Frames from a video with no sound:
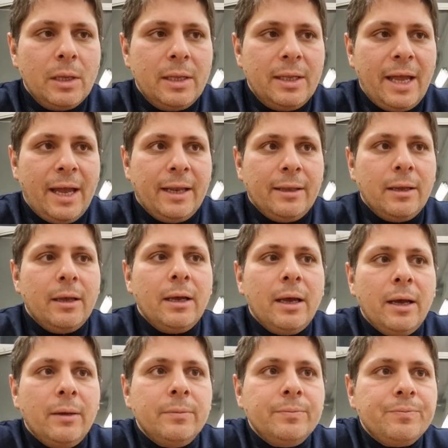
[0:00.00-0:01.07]

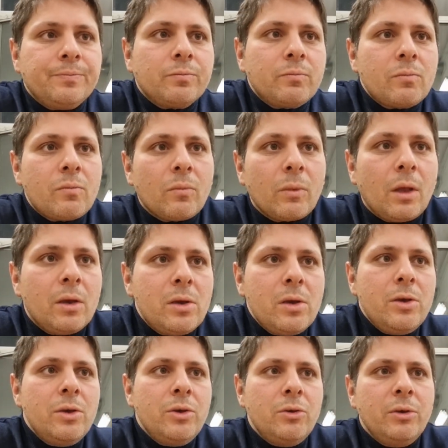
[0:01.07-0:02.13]
Then
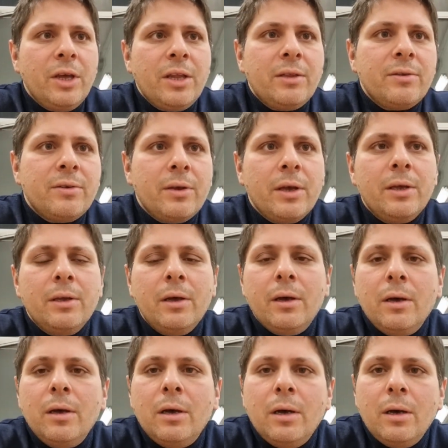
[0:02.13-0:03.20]
Unit
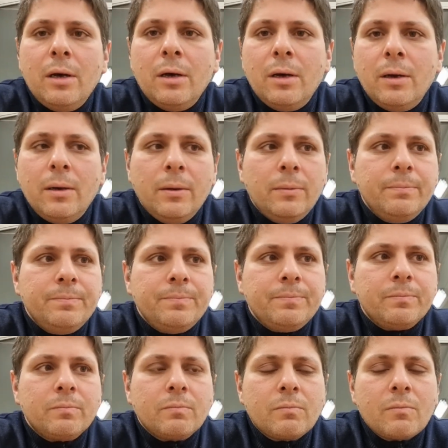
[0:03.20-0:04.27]

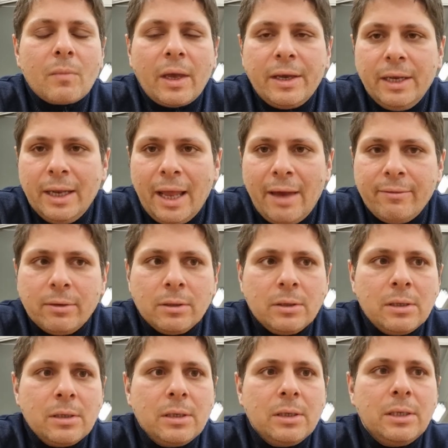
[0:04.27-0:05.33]

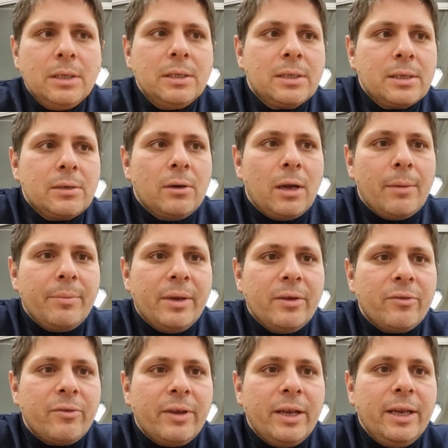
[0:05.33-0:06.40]
11 is going to be
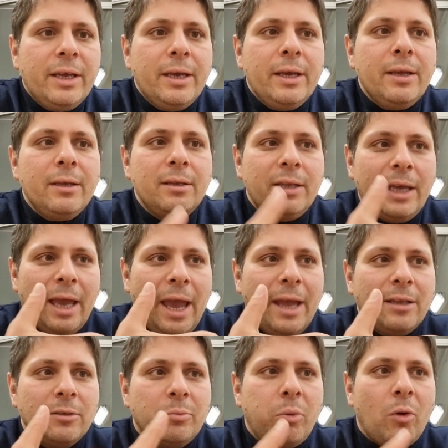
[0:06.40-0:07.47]
really the
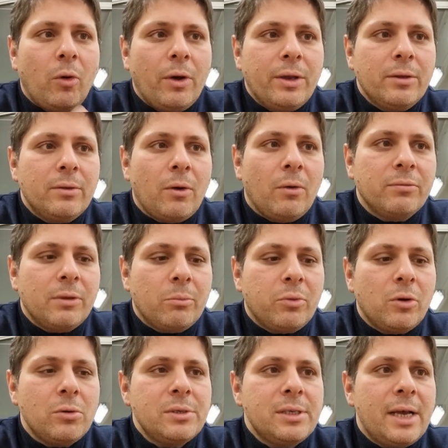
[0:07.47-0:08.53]
end point of the
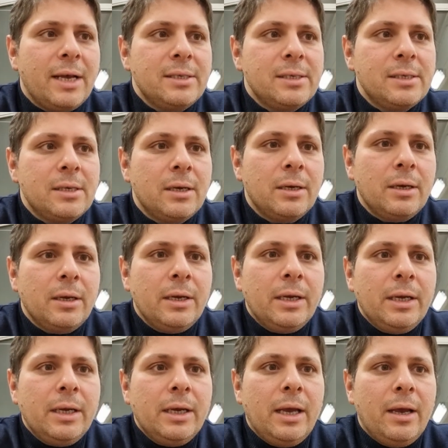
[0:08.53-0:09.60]
process.
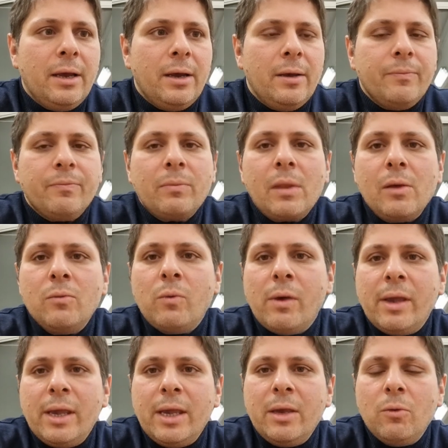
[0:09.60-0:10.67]

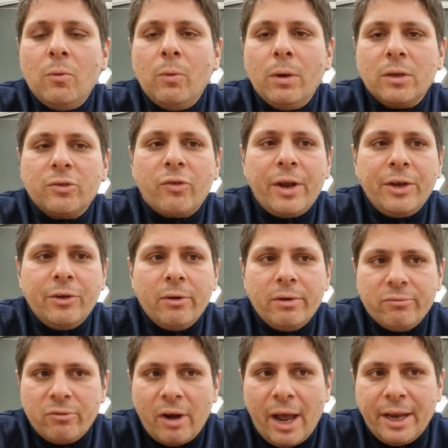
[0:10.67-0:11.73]
We will train you
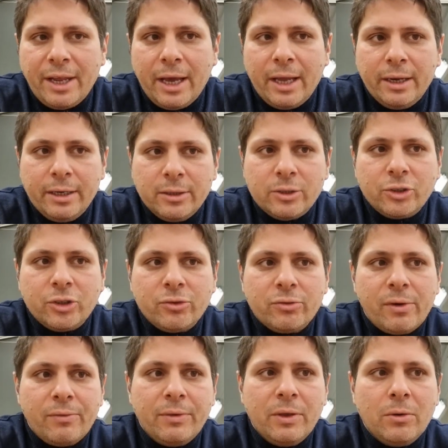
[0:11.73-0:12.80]
in writing a literature
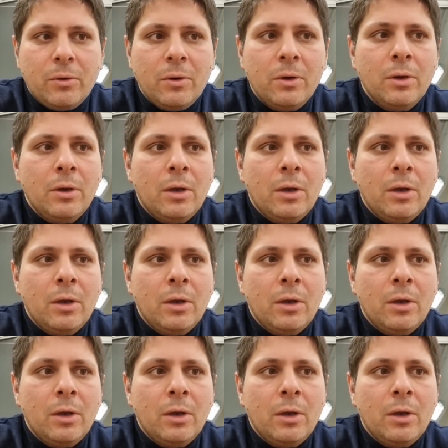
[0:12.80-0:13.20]
review,